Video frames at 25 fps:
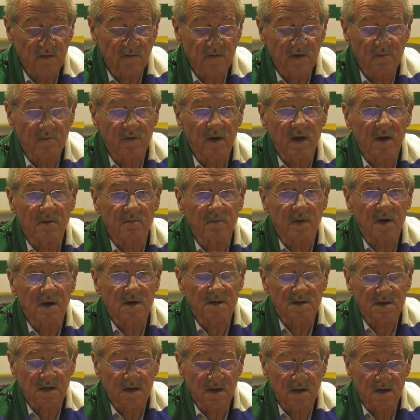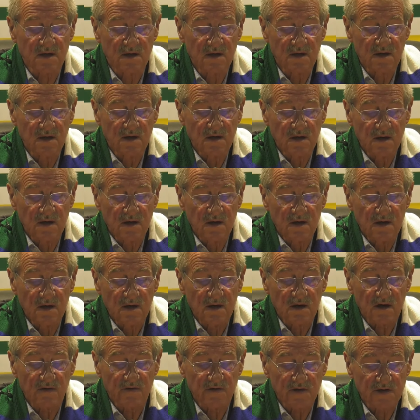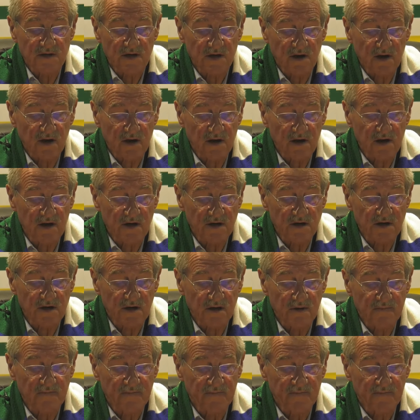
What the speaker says: the breadbasket of the SADC region.